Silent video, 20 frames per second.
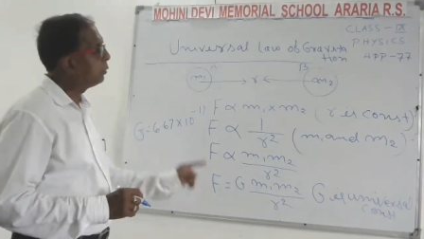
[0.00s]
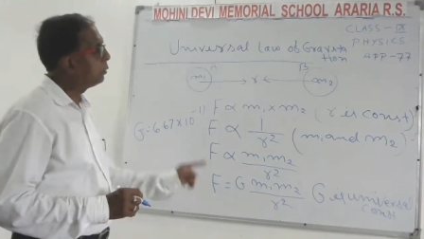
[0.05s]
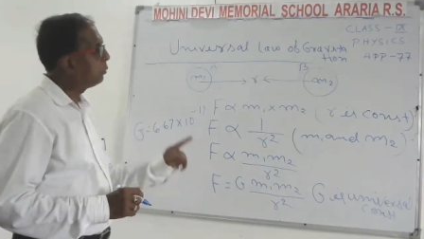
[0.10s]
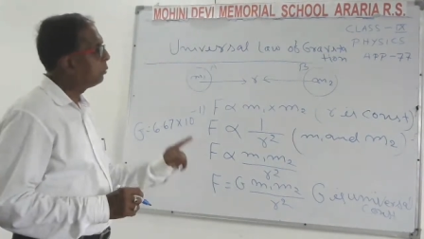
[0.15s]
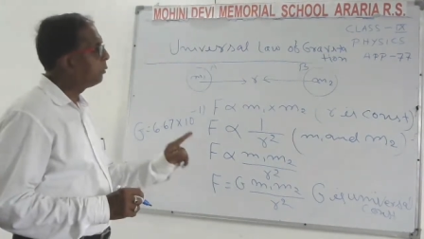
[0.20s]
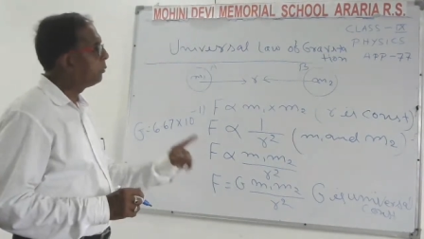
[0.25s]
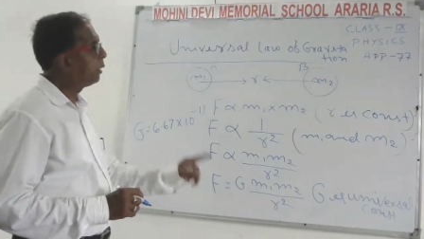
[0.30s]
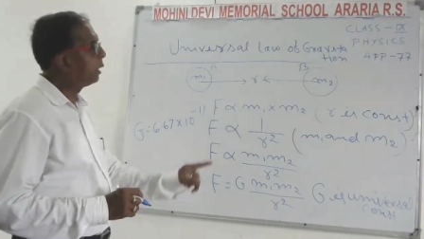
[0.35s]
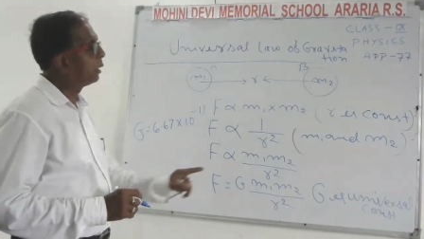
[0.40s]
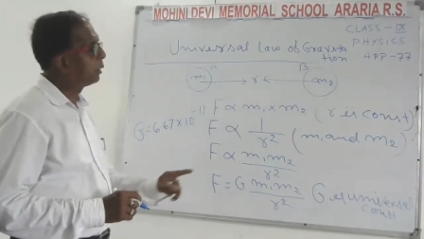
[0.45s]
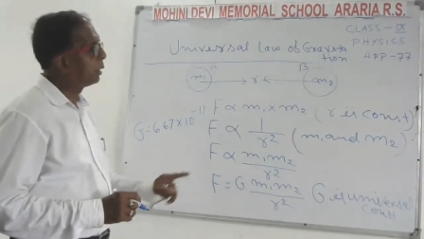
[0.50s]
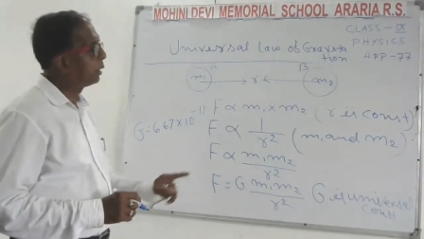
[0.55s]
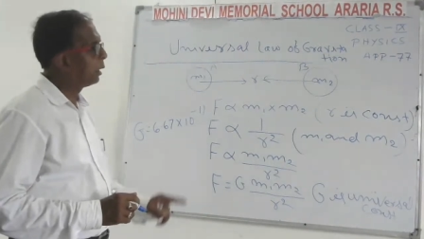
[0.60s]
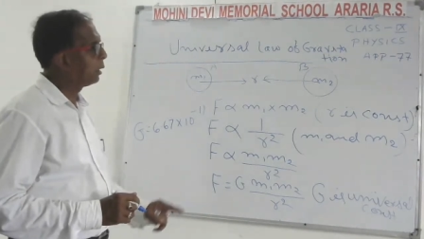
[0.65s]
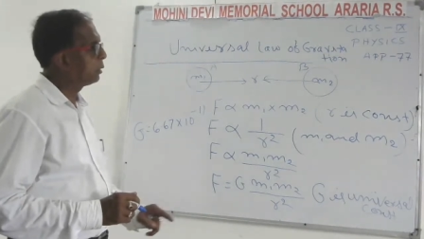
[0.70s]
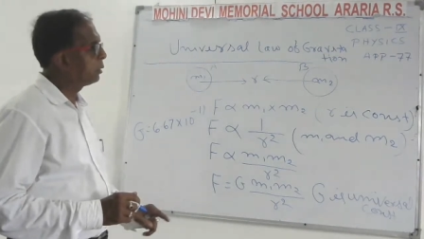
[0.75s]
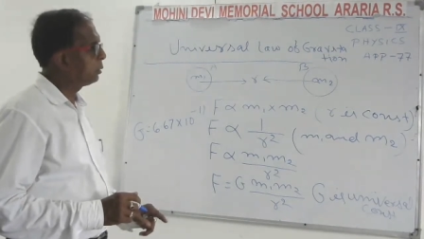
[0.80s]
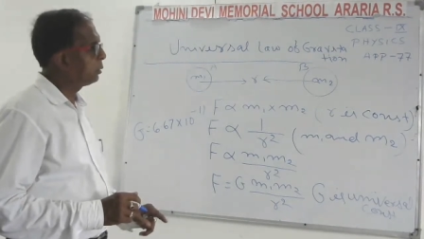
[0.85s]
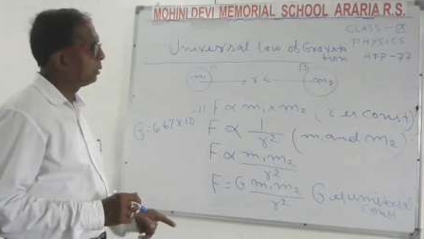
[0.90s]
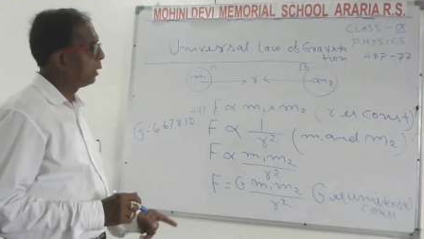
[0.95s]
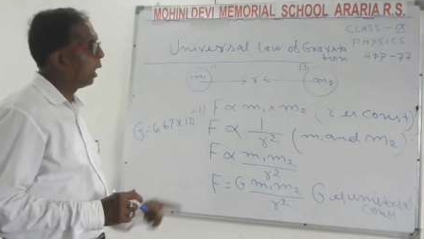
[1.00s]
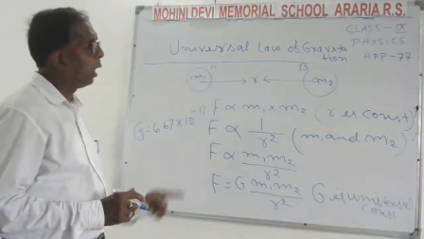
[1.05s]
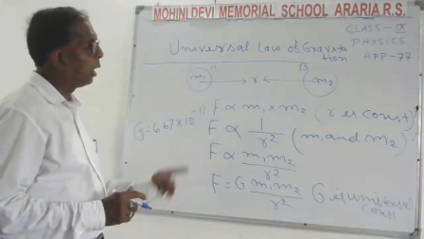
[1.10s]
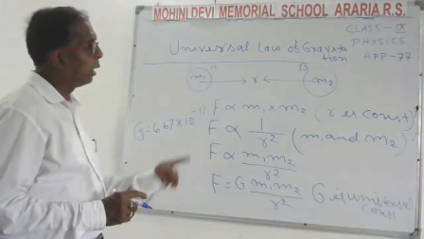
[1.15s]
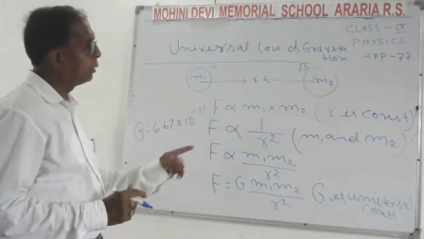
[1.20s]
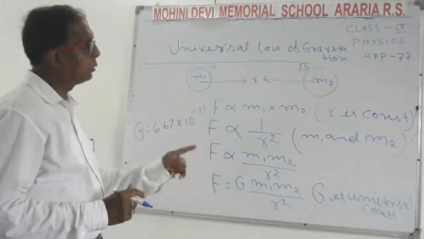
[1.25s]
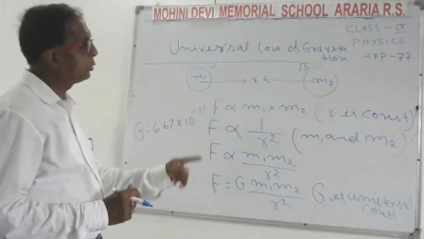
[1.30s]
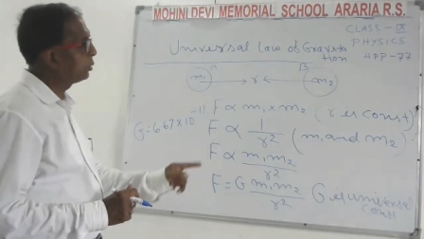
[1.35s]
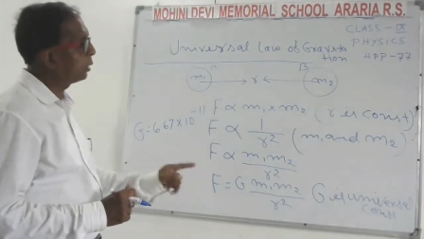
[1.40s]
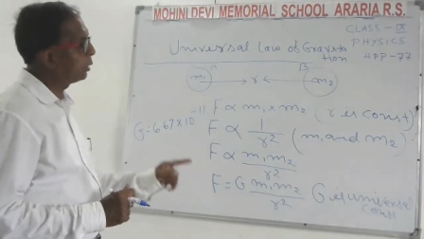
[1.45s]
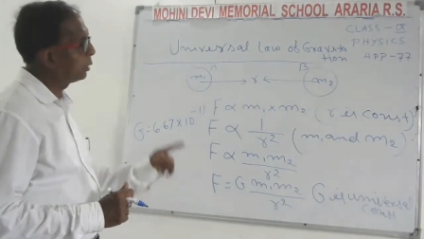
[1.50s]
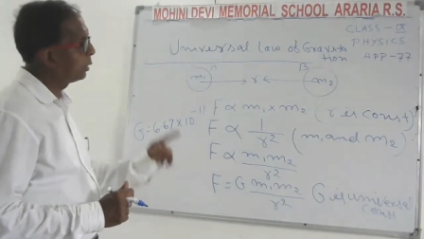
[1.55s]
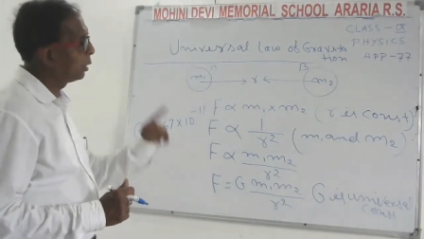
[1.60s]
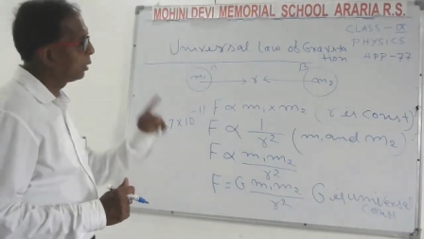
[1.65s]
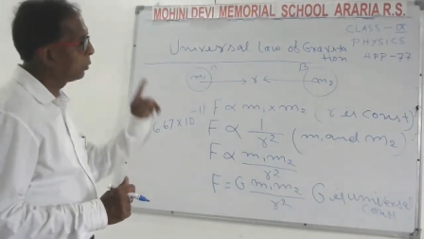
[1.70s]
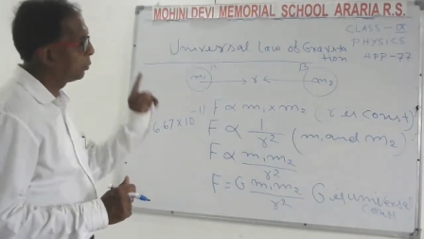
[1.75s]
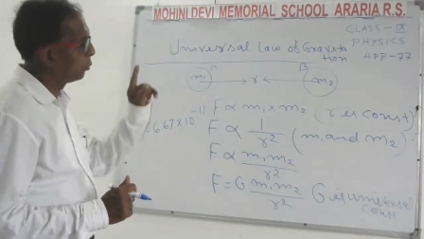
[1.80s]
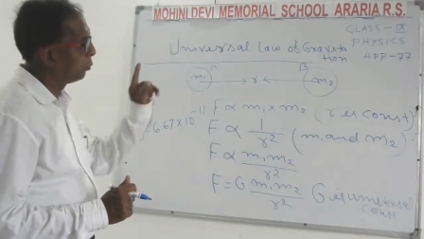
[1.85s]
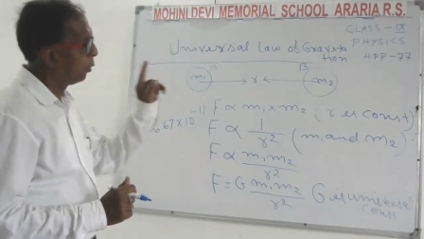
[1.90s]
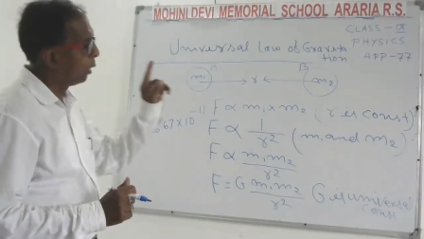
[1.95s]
then we will get the answer that